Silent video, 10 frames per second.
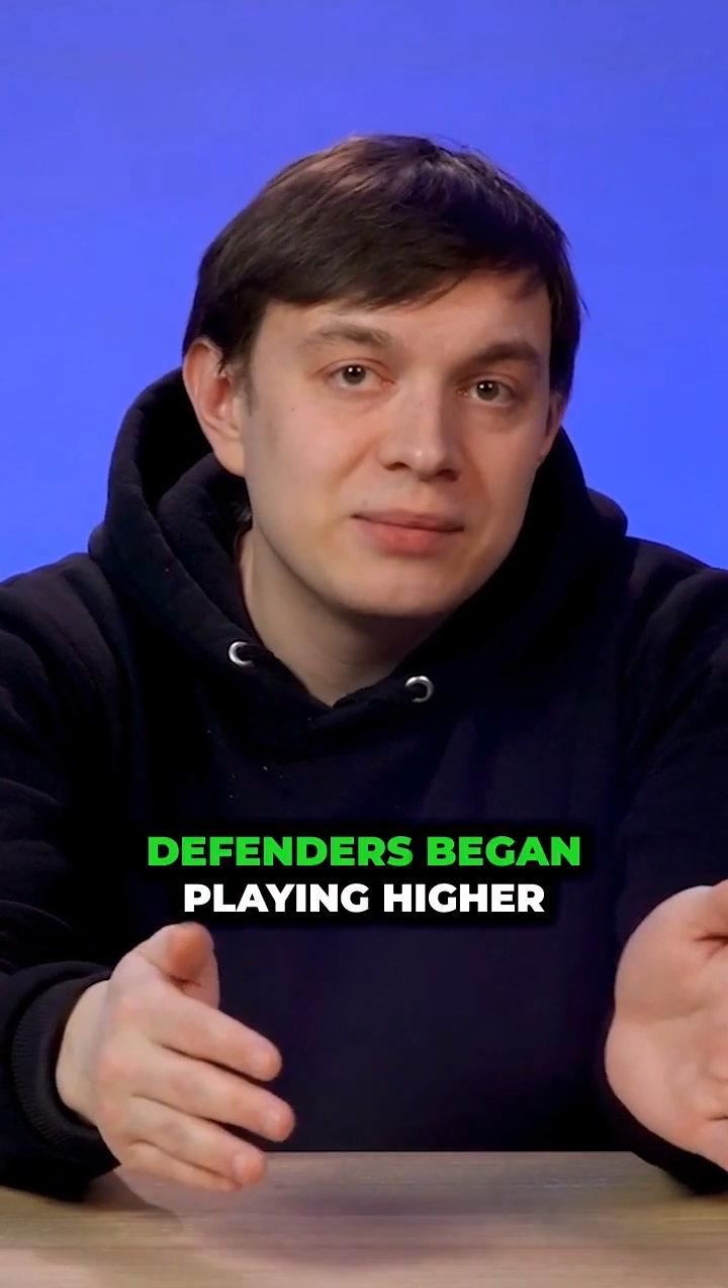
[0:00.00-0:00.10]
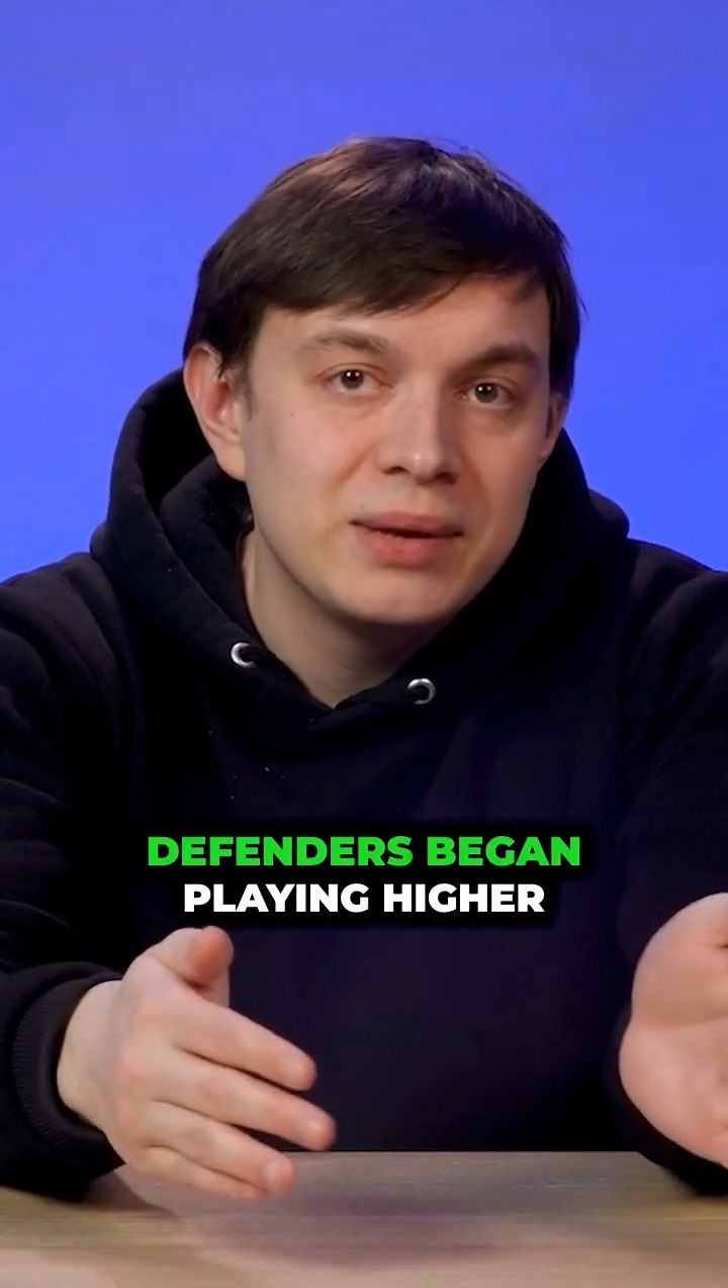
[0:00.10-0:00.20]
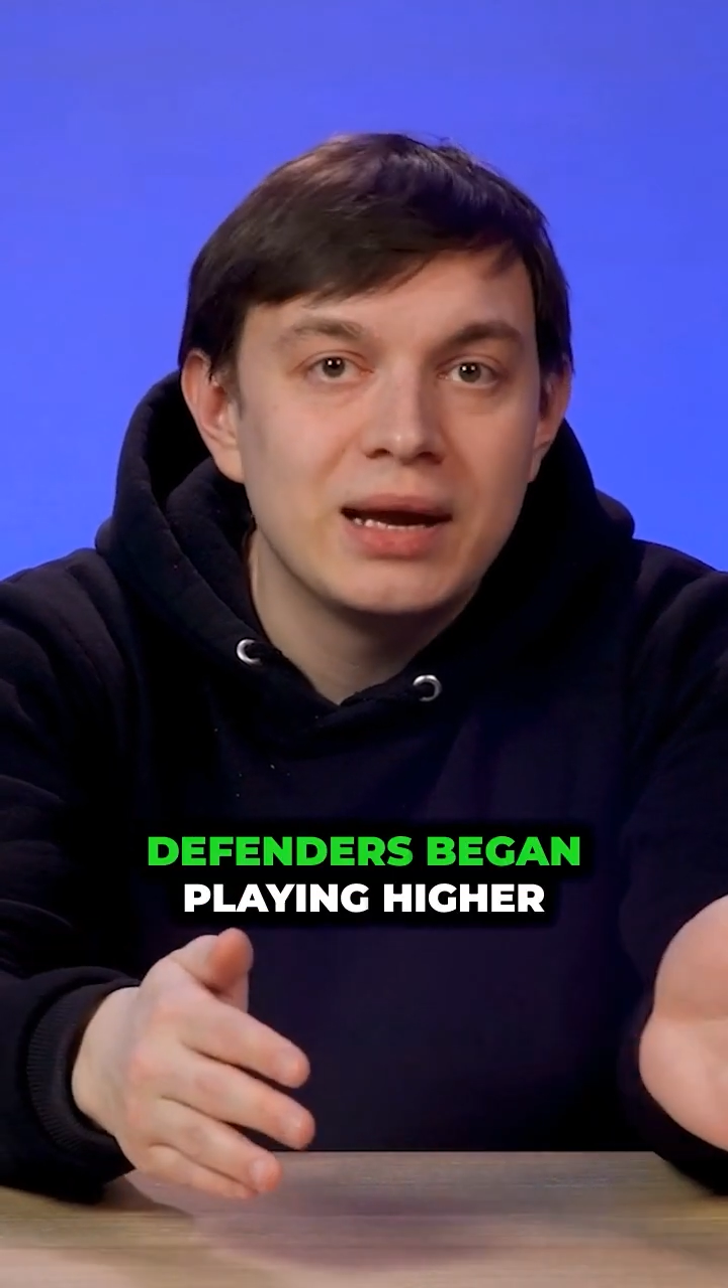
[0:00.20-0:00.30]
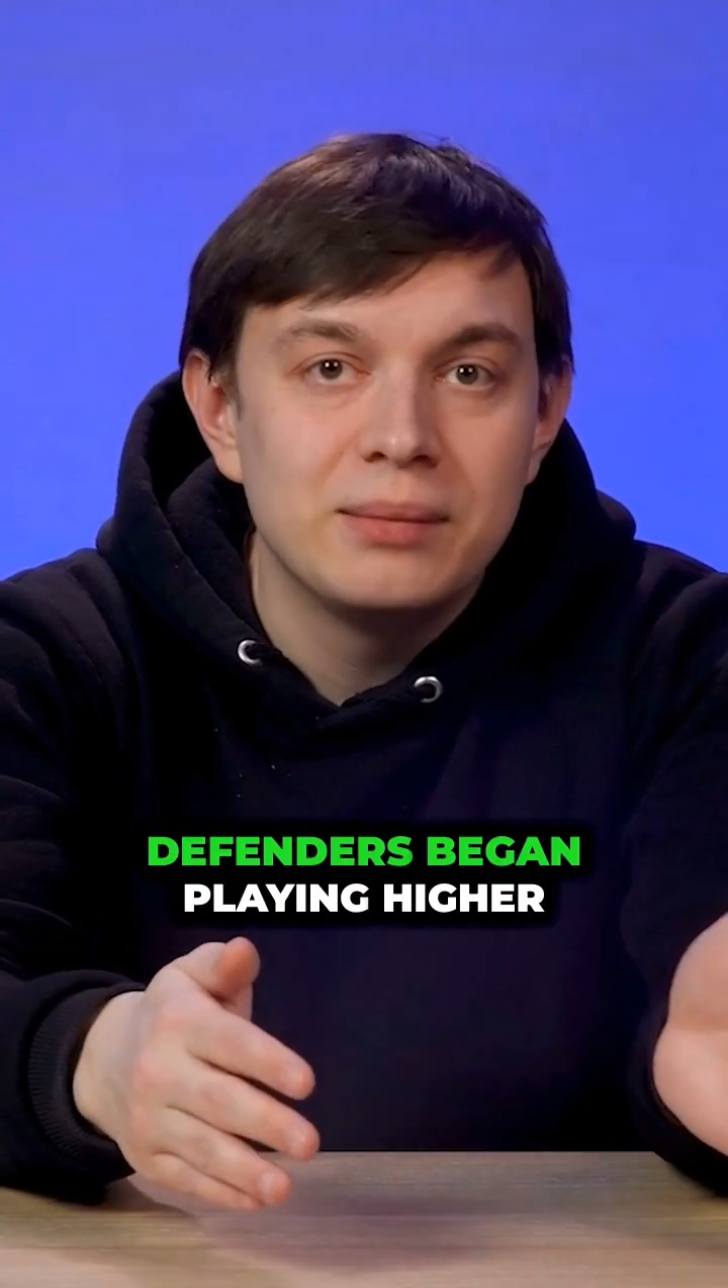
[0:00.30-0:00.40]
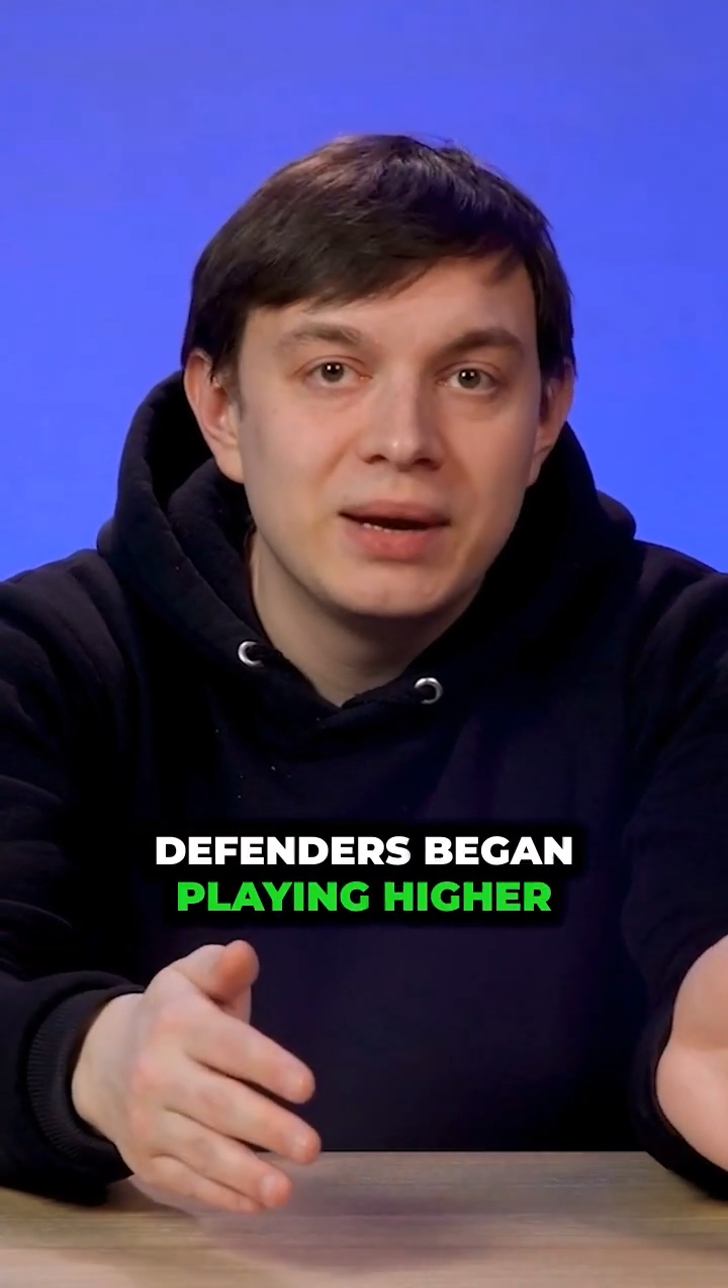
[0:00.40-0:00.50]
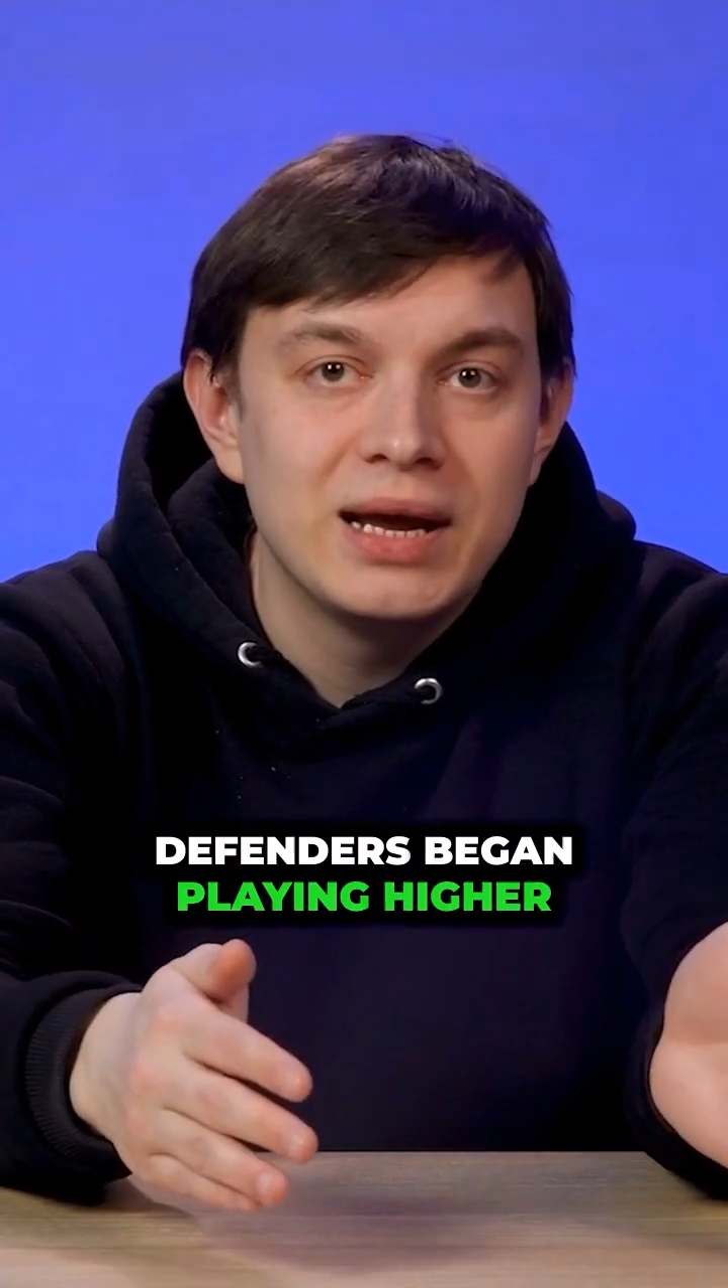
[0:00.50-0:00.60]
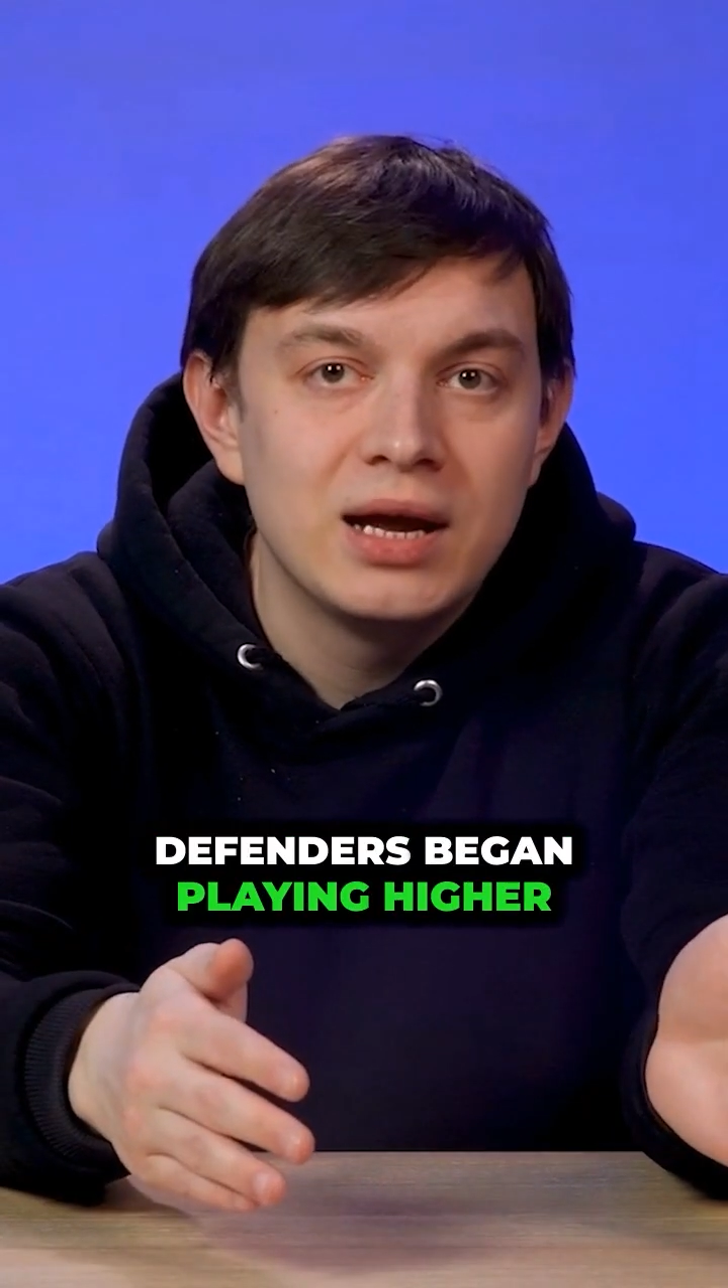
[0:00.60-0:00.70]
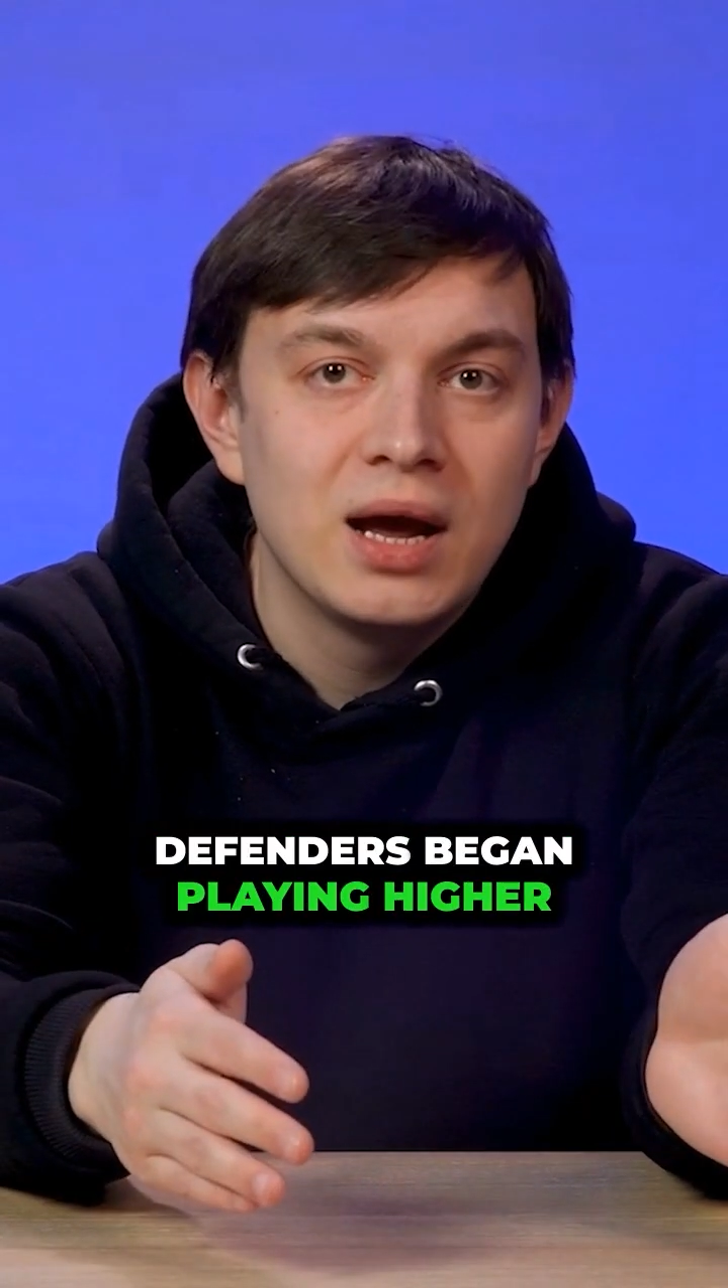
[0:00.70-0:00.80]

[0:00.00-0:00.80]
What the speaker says: began playing